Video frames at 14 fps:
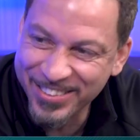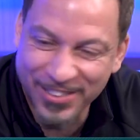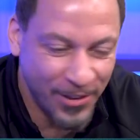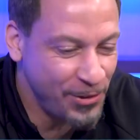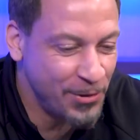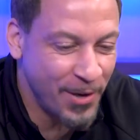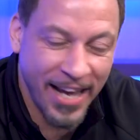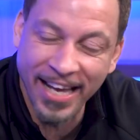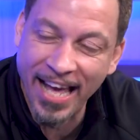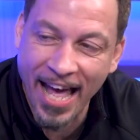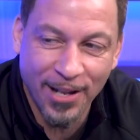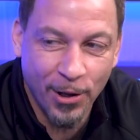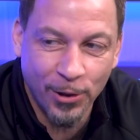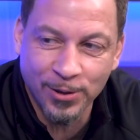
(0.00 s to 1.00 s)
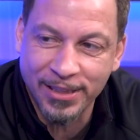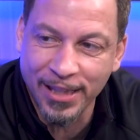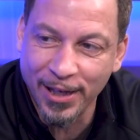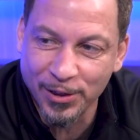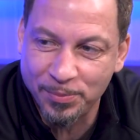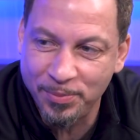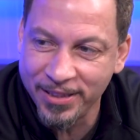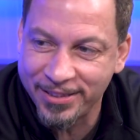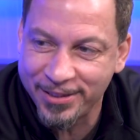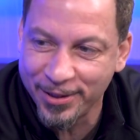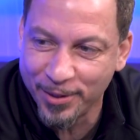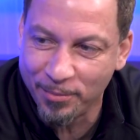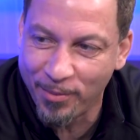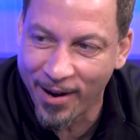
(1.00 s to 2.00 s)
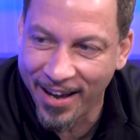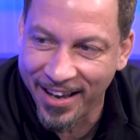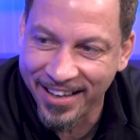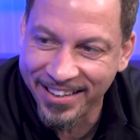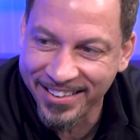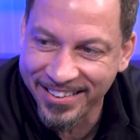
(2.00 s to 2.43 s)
So you ain't got no sales pitch to LeBron?